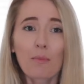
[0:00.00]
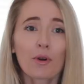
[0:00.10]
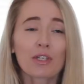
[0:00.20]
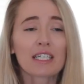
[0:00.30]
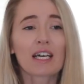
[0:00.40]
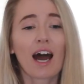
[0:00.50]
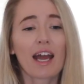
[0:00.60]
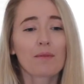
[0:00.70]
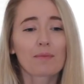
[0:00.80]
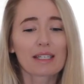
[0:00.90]
body
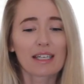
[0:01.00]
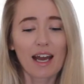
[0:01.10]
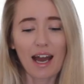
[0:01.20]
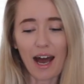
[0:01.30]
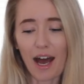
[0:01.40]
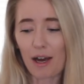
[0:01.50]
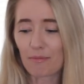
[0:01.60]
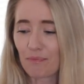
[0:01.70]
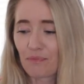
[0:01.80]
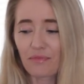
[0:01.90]
types,
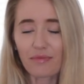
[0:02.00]
um,